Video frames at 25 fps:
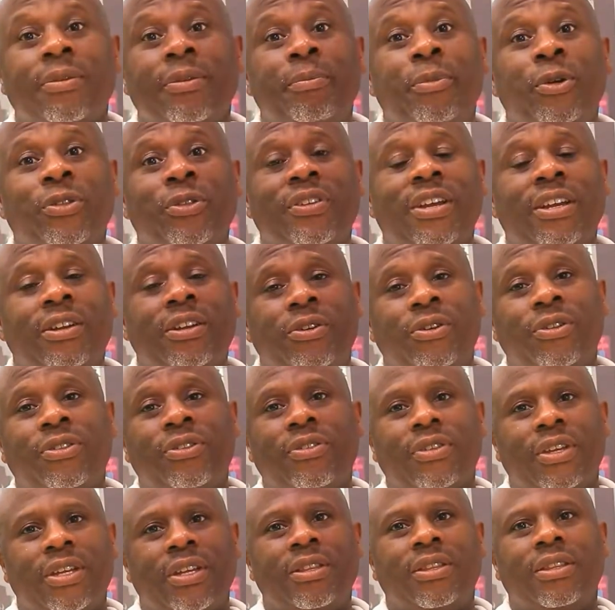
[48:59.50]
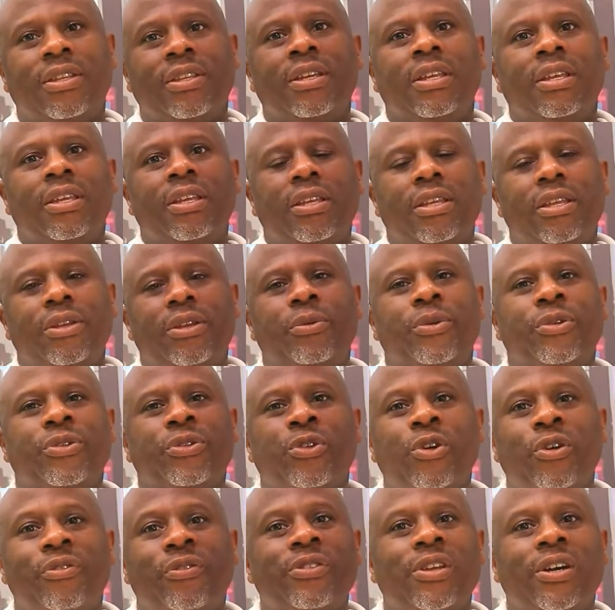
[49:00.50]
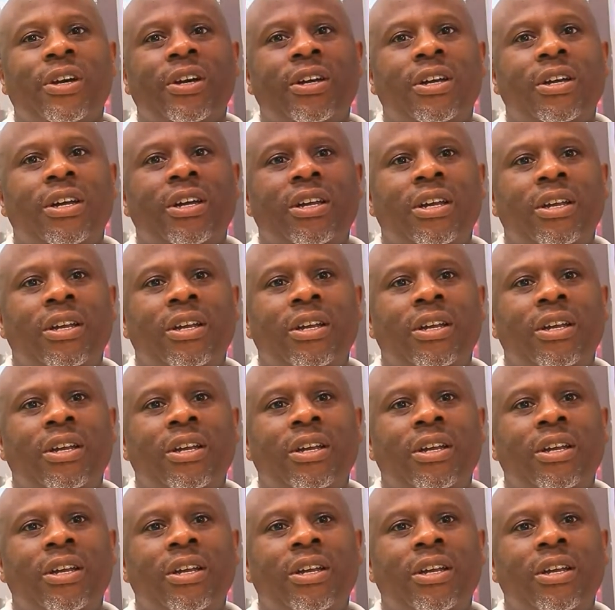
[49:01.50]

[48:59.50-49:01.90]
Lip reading: in Port Harcourt. It was Governor